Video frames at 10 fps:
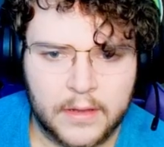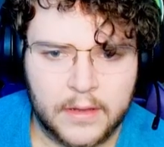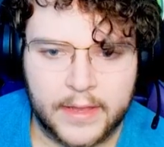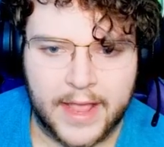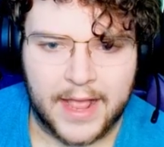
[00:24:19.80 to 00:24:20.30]

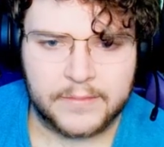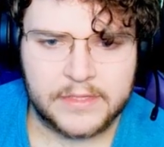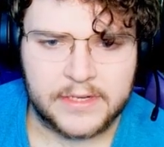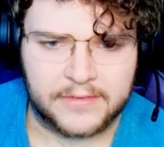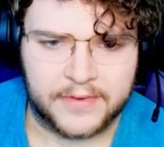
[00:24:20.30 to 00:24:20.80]
Yeah, I'm
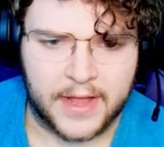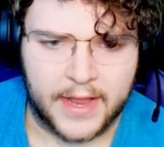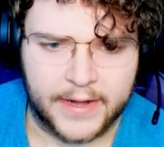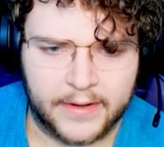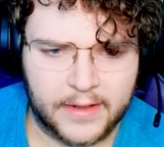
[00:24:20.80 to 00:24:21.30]
still
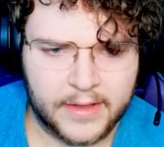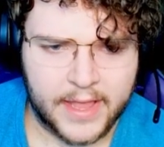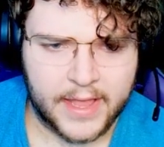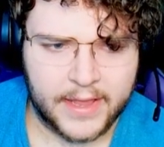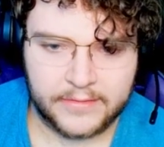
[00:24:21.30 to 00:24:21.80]
fine.
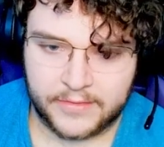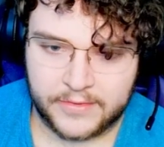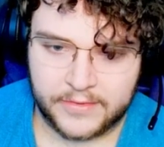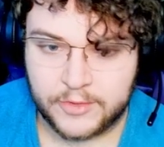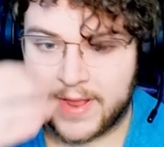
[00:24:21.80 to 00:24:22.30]
Okay, so
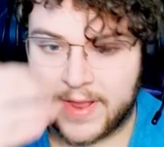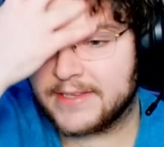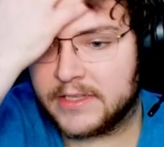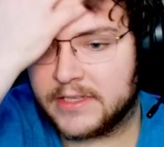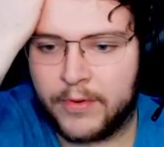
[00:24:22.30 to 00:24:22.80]
there's 2
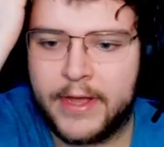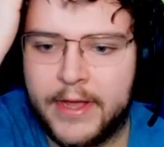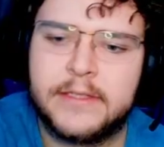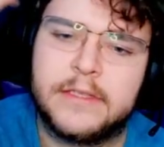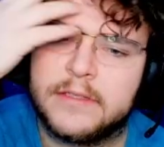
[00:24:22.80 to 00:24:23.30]
access
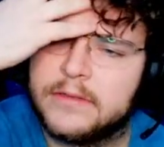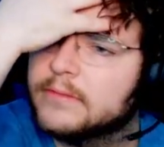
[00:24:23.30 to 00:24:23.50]
points.